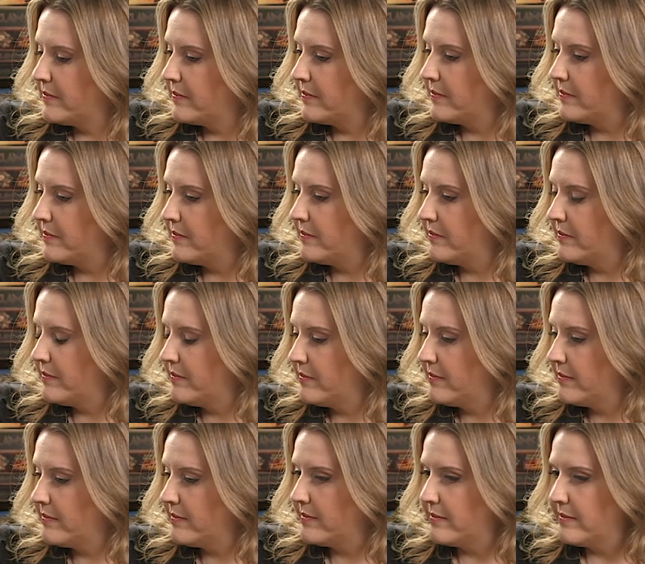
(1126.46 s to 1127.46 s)

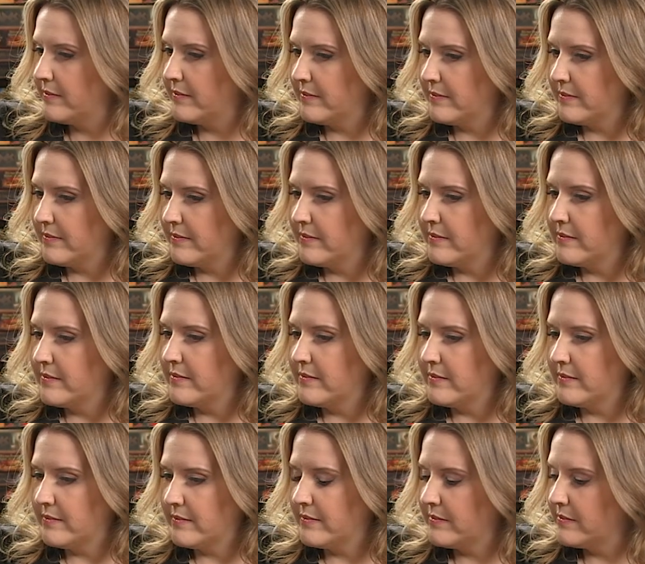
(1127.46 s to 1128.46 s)

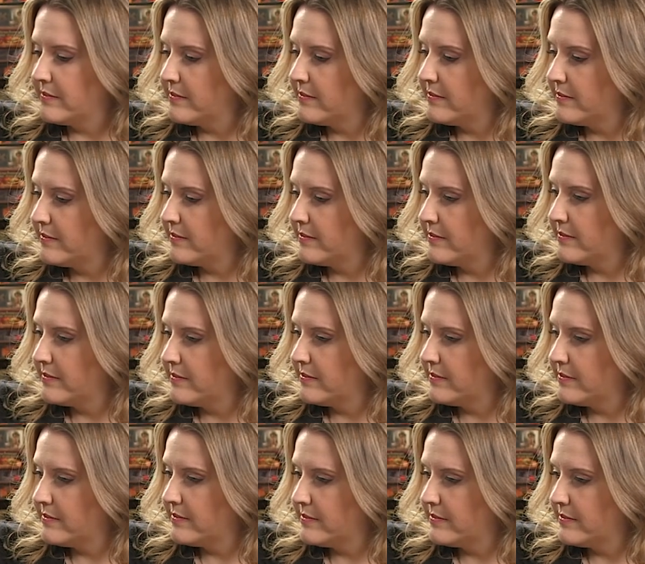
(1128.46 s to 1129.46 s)

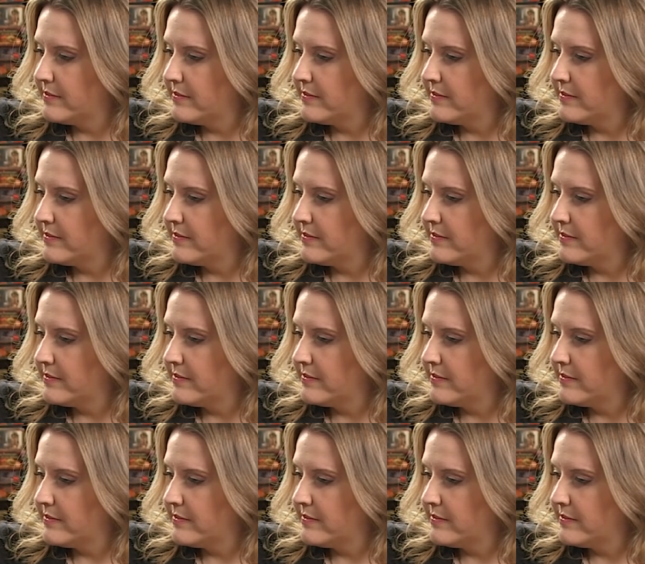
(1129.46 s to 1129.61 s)
No words are spoken by the person on screen.